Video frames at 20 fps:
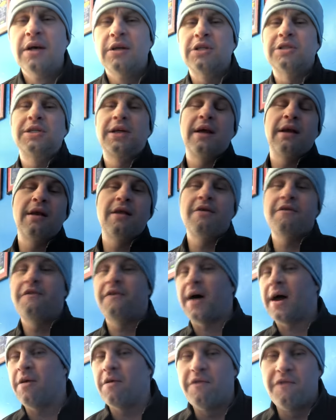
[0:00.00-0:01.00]
Just getting to the
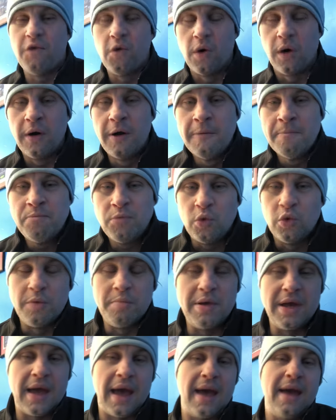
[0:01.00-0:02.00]
Final Four
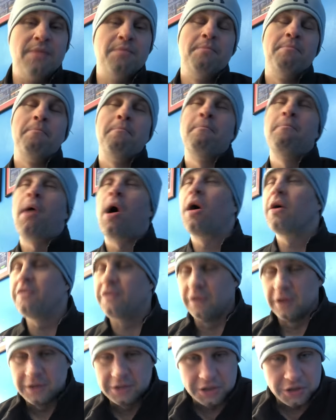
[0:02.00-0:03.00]
would be a
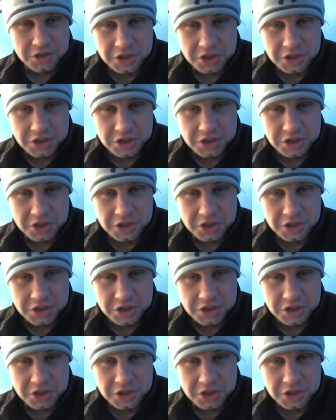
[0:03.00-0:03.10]
marvelous